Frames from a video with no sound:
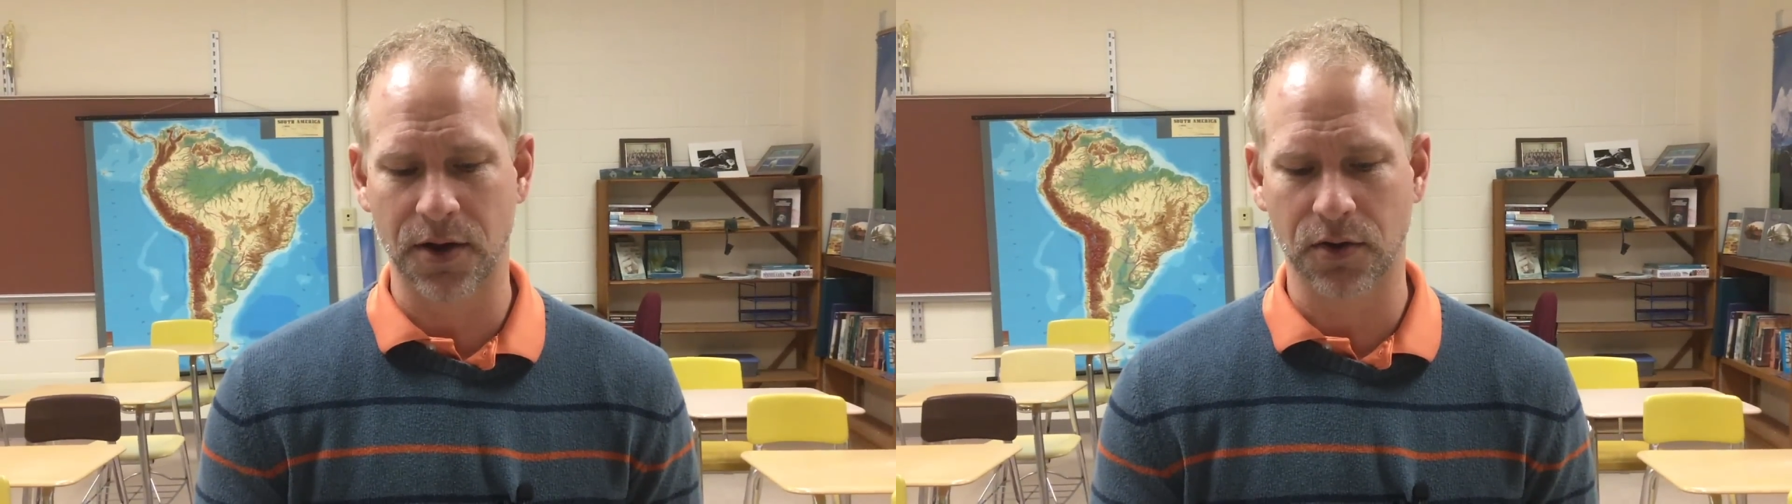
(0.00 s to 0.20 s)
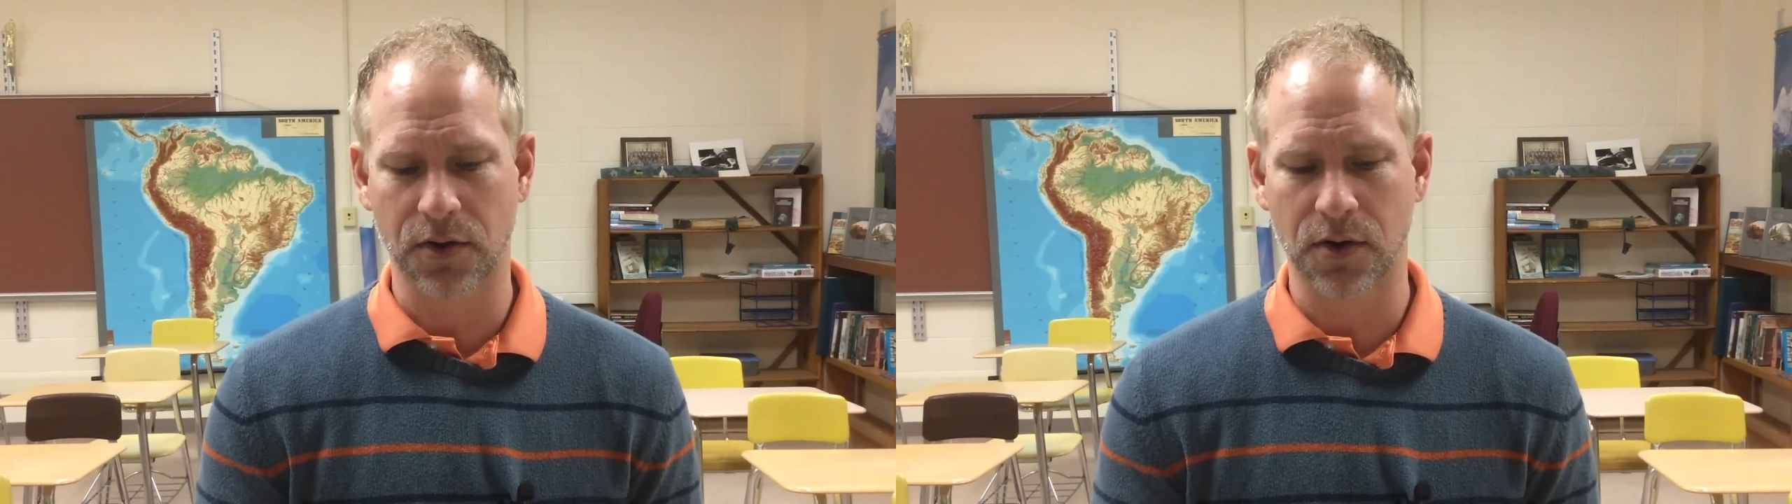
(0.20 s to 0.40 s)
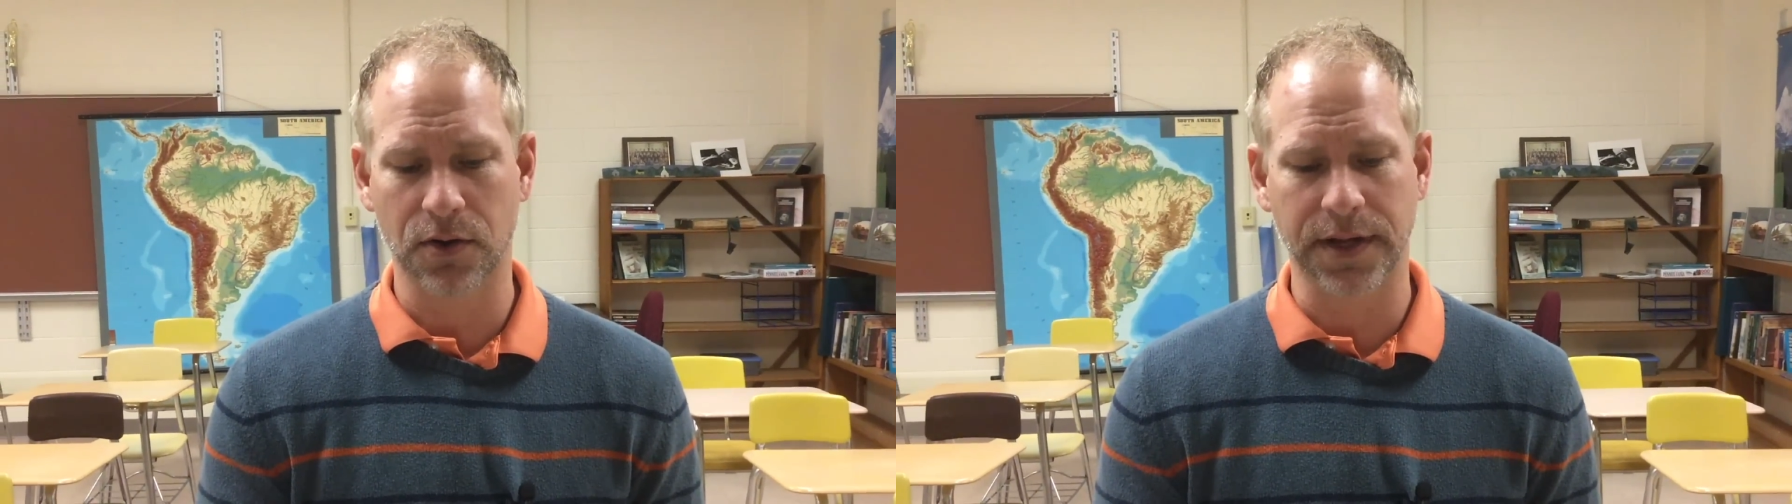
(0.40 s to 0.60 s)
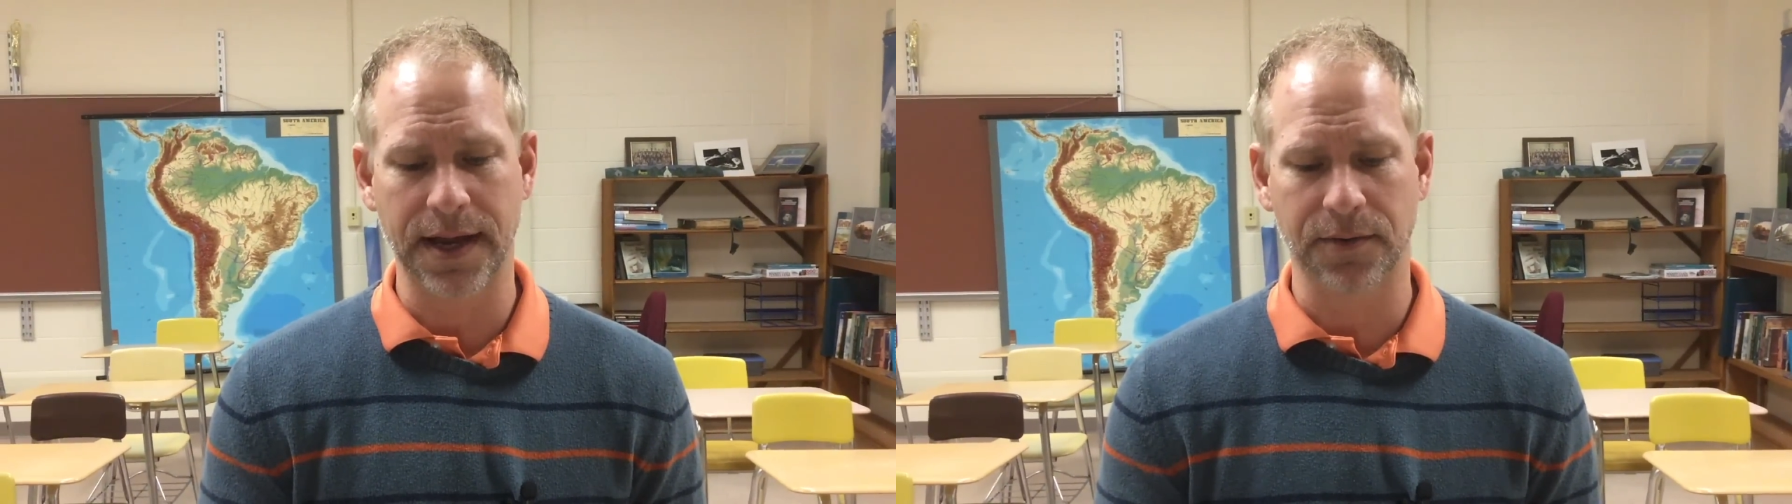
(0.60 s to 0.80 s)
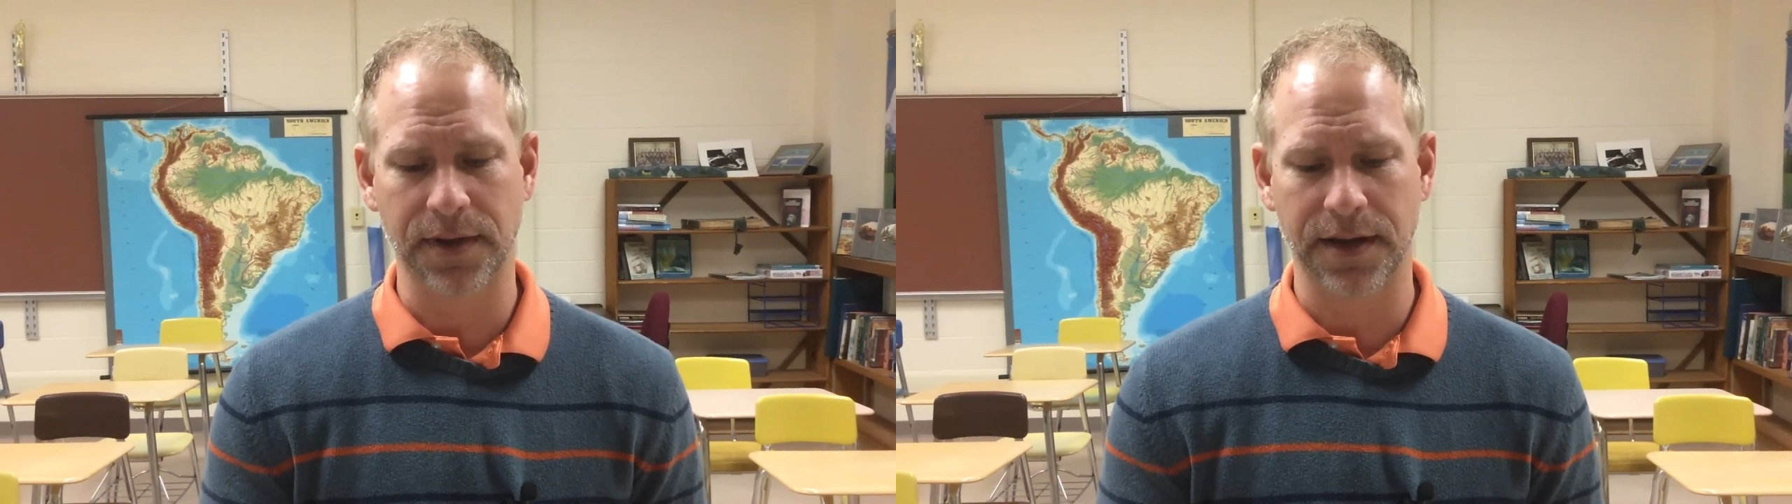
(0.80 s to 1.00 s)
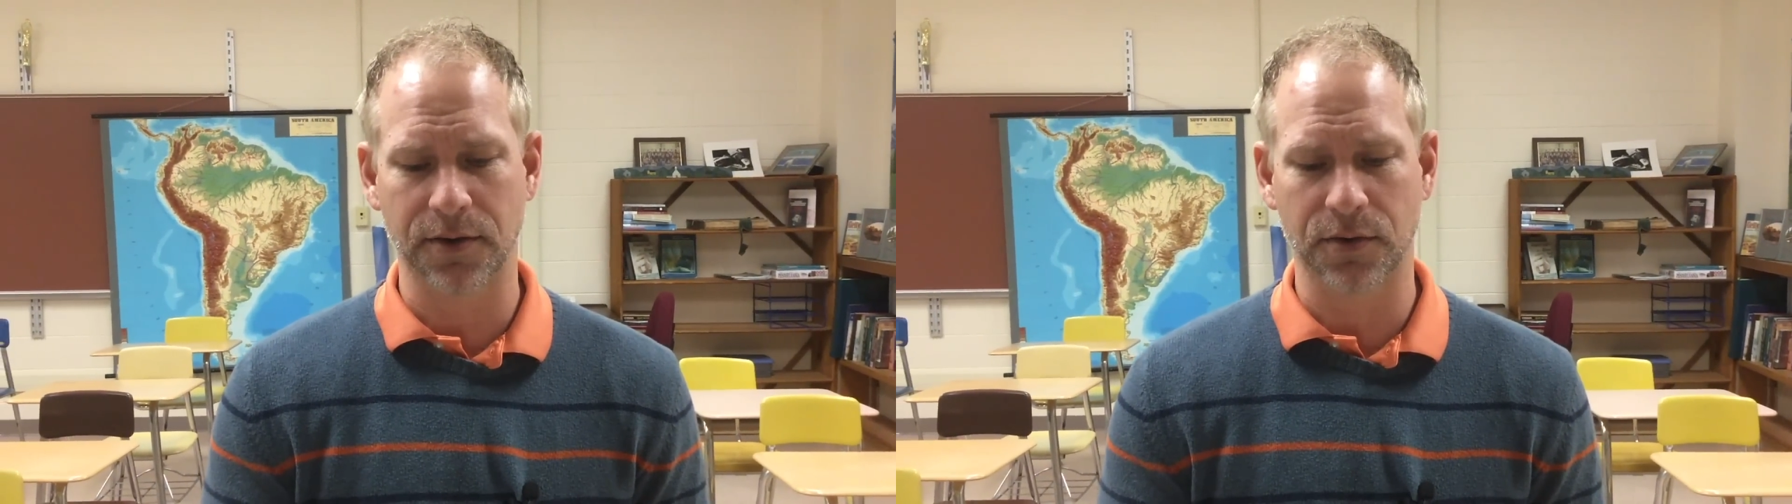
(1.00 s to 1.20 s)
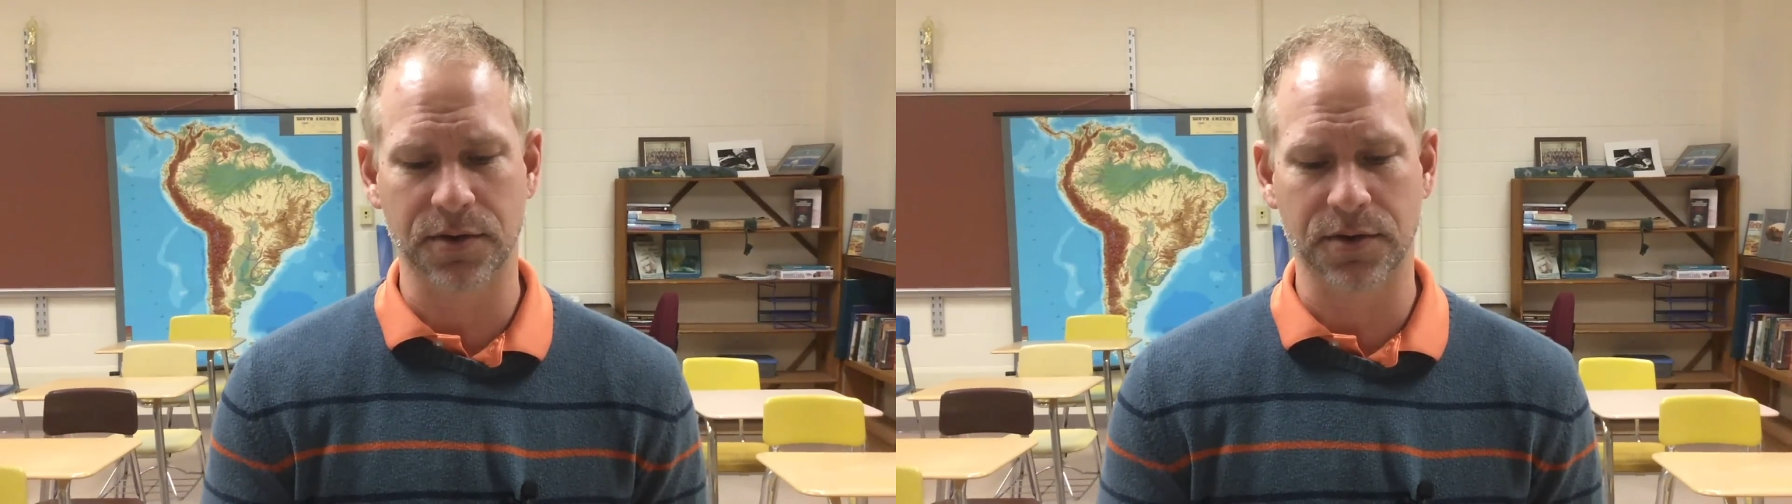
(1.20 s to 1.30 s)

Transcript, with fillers: alcohol, gang related,